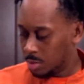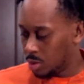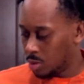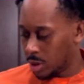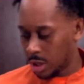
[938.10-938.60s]

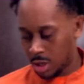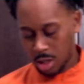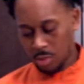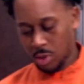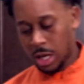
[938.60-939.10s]
Wait
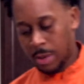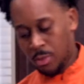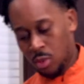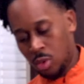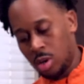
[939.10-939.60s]
again, we got
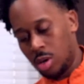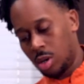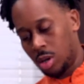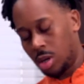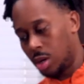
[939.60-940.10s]
more.
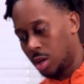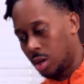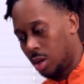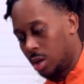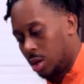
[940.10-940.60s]

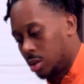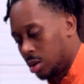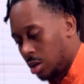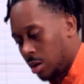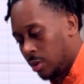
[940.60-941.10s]

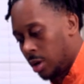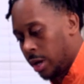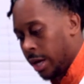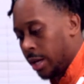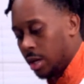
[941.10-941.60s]
So now we're gonna
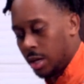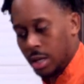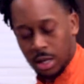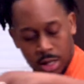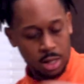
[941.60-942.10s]
add
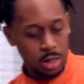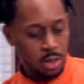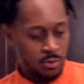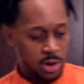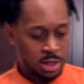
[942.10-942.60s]

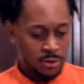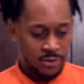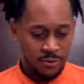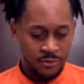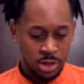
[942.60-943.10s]
the rest of
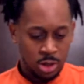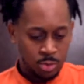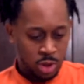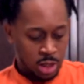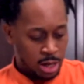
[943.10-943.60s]
our
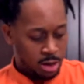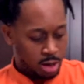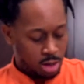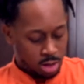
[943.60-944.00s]
vegetable stock.